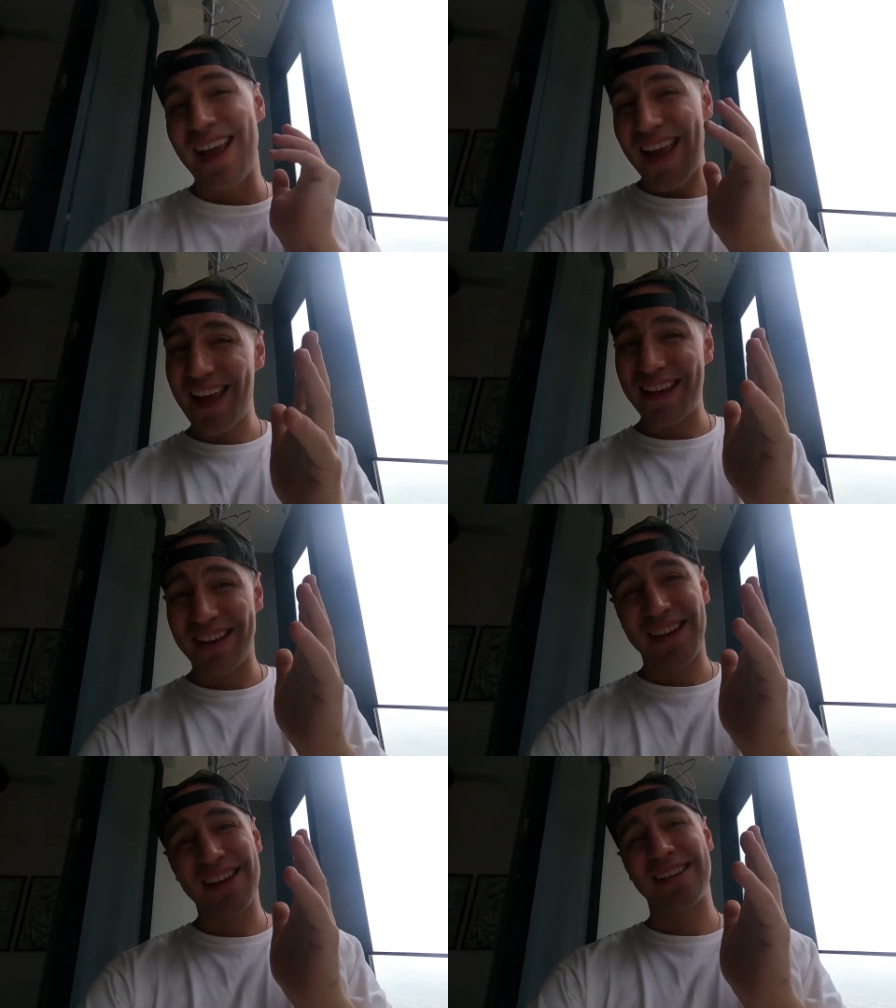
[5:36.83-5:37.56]
and
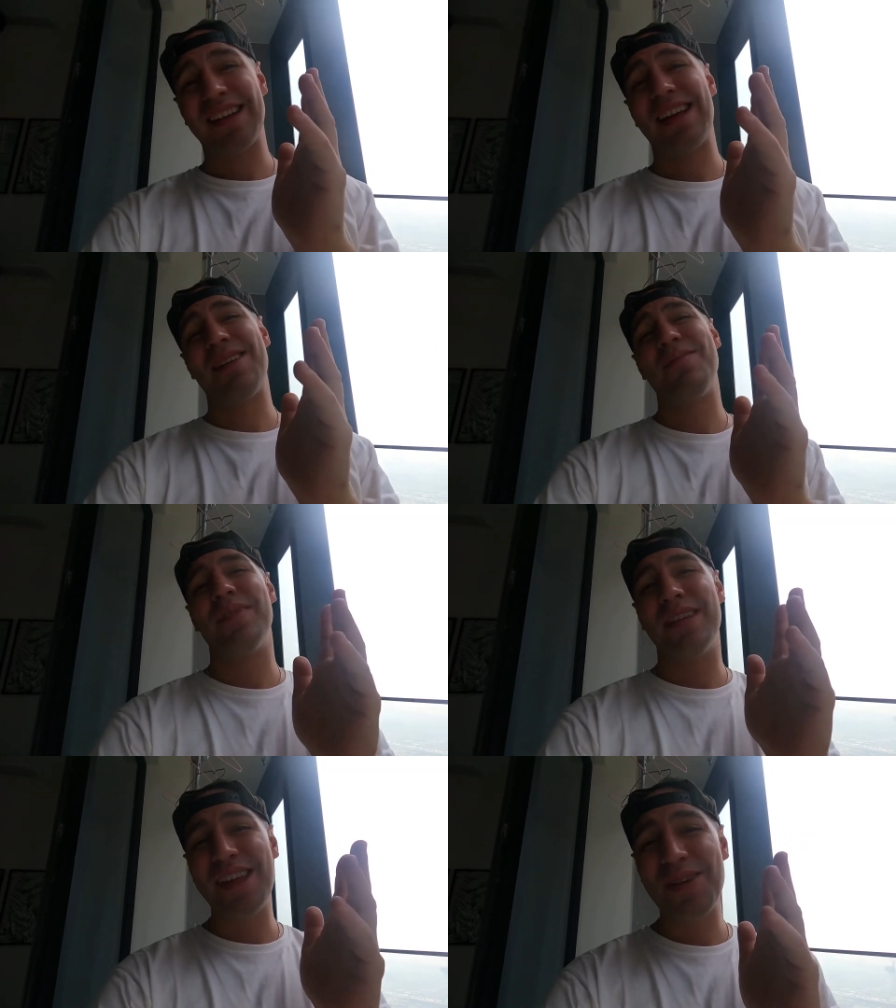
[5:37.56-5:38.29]
in time
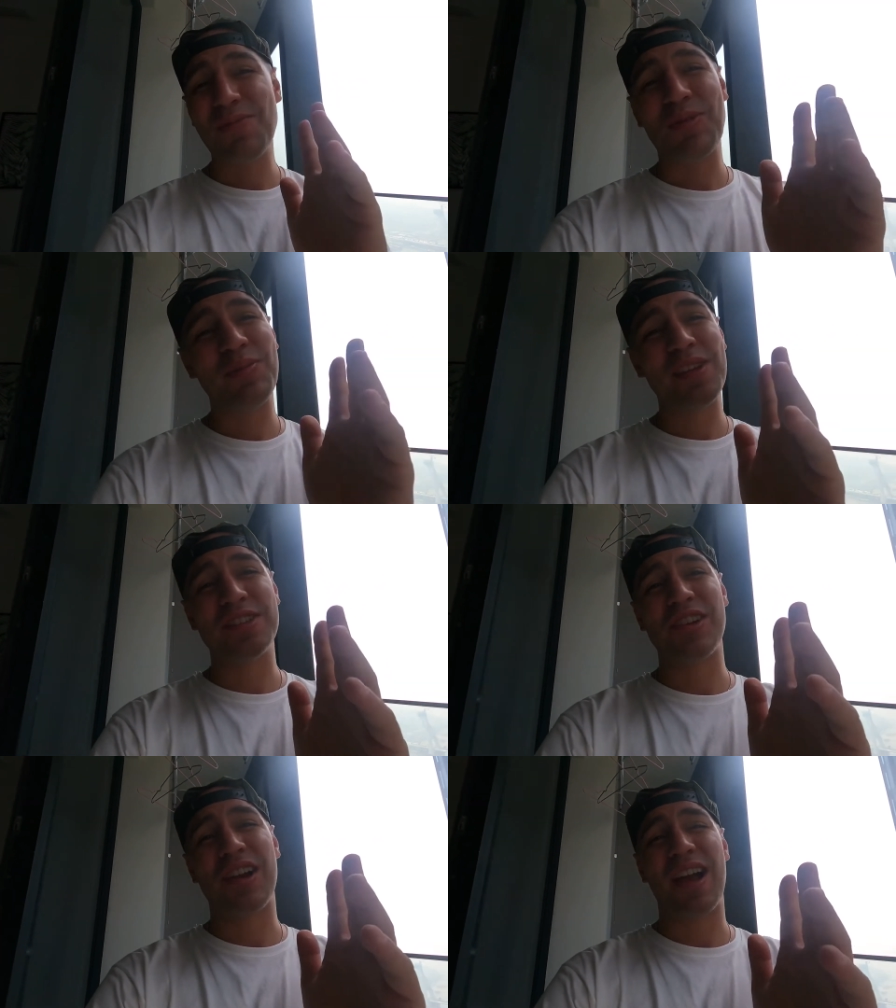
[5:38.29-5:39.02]
it will
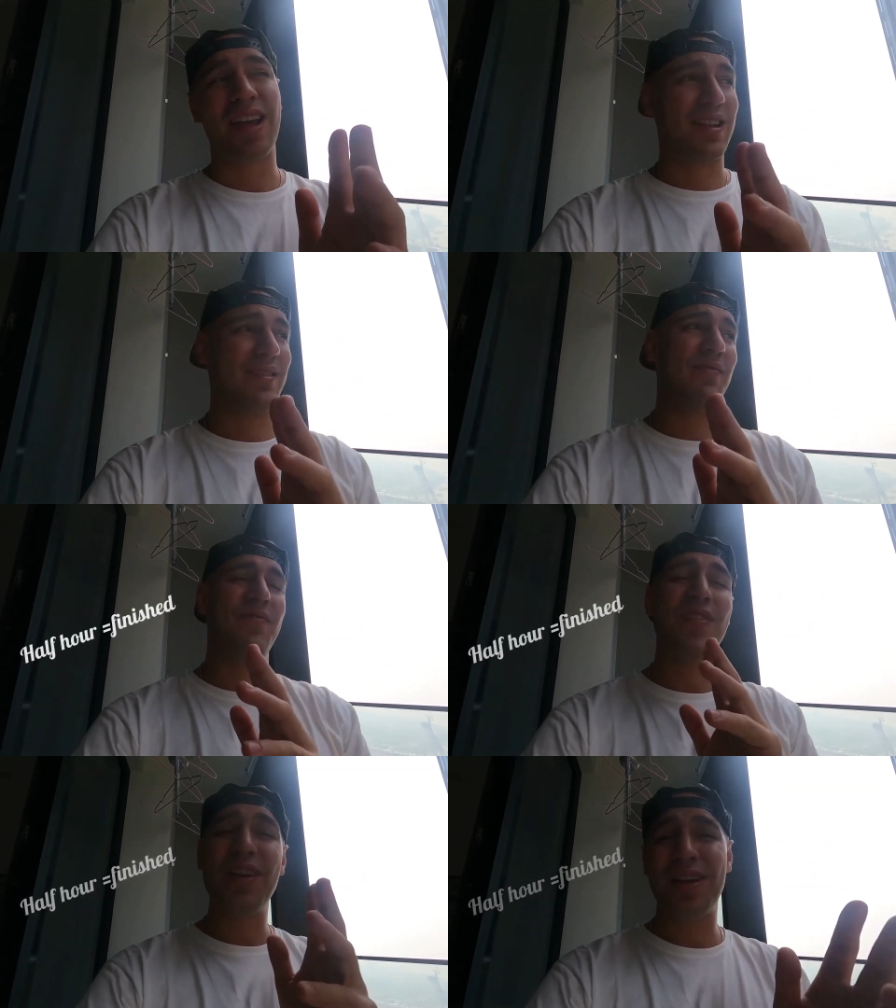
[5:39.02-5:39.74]
be dry
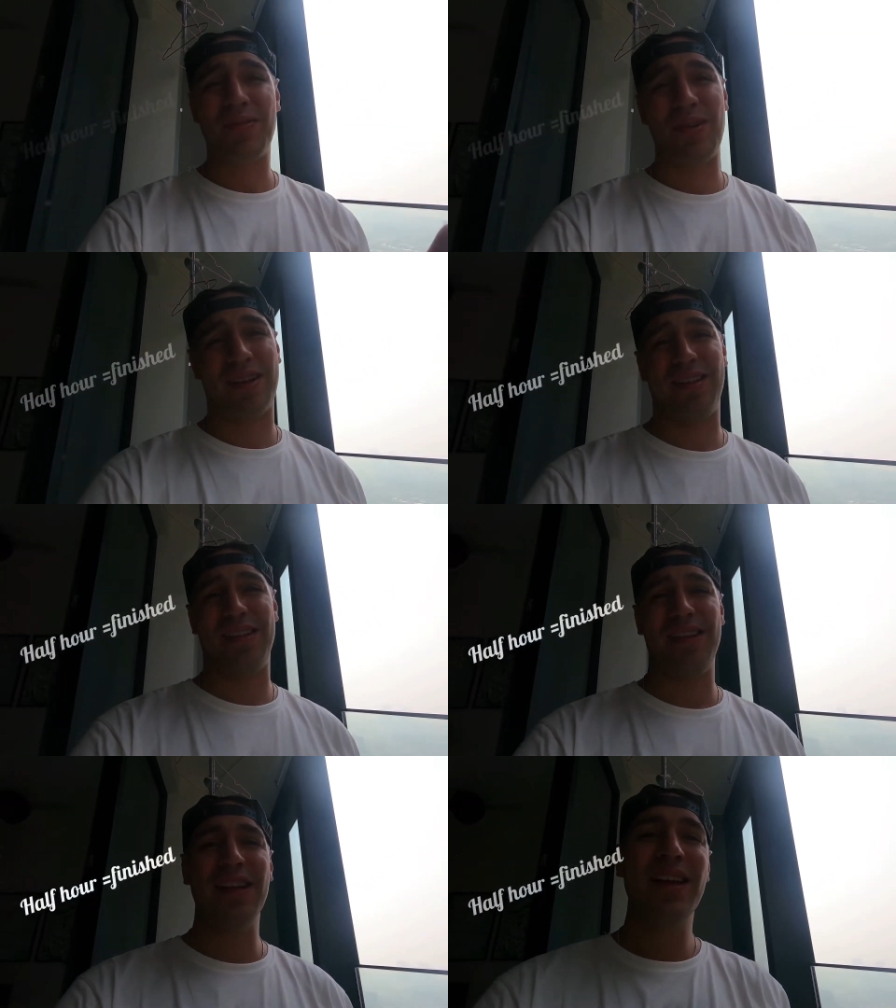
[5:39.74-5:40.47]
very
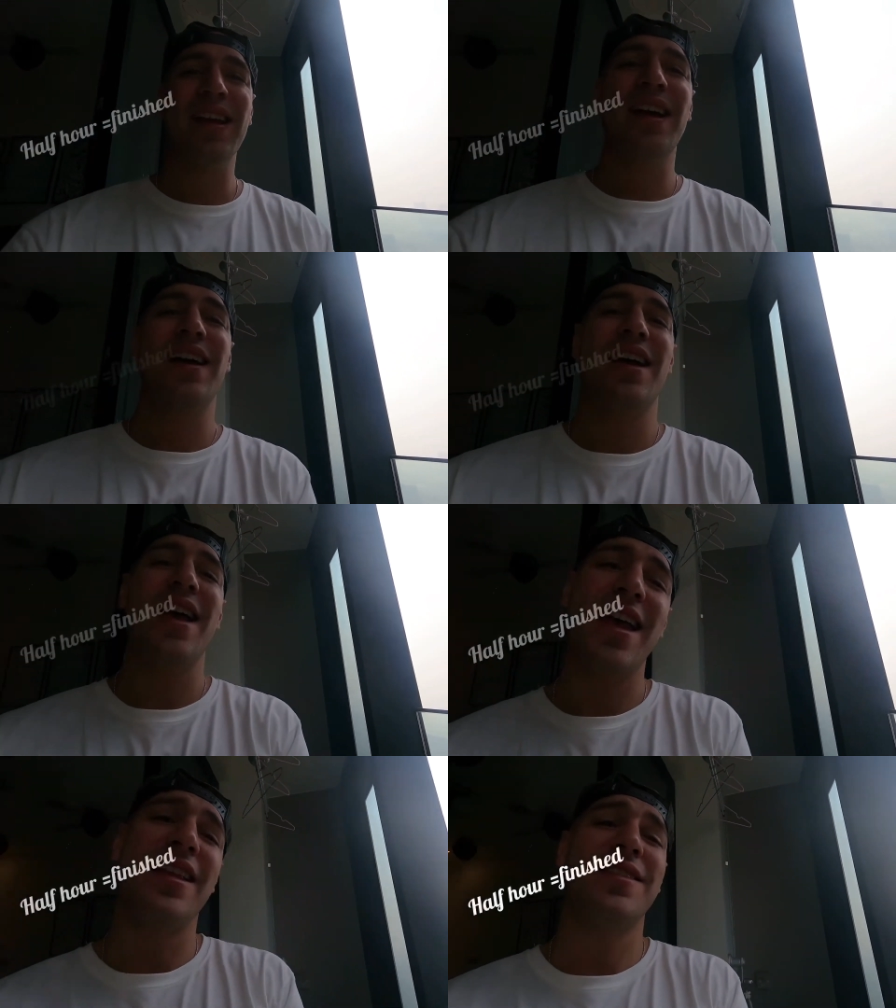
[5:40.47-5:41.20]
quickly.
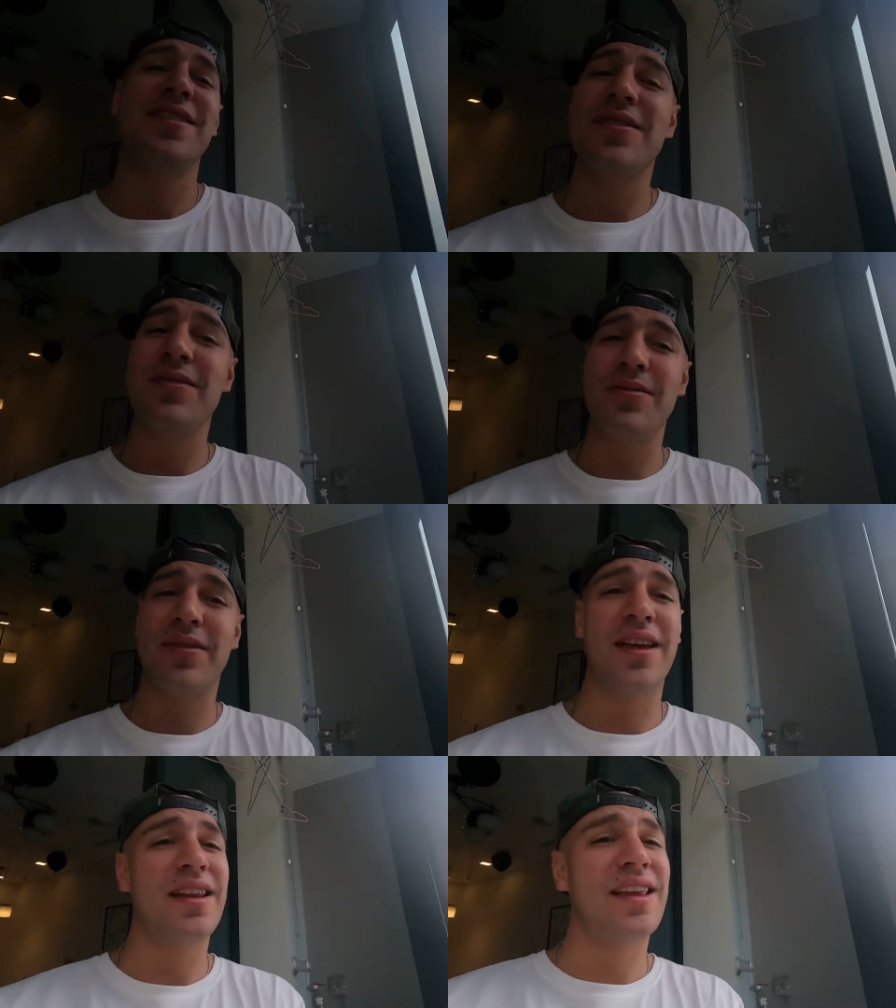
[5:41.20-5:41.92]
And you
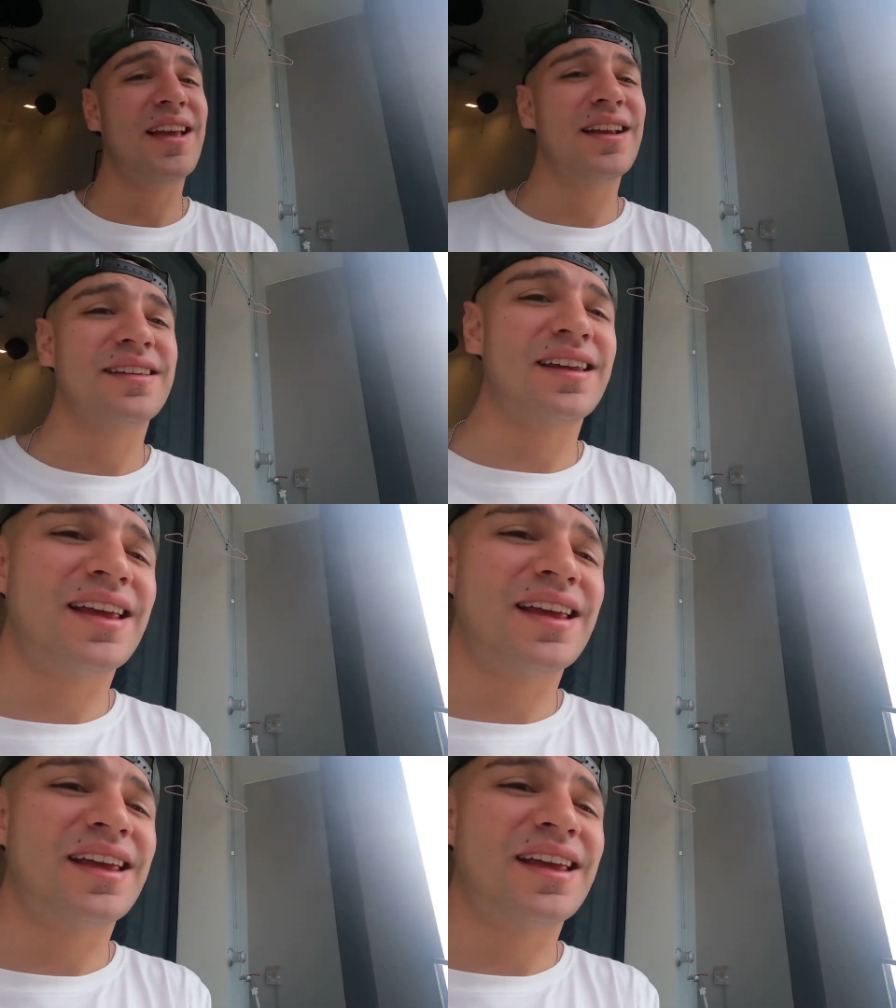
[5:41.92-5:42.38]
can get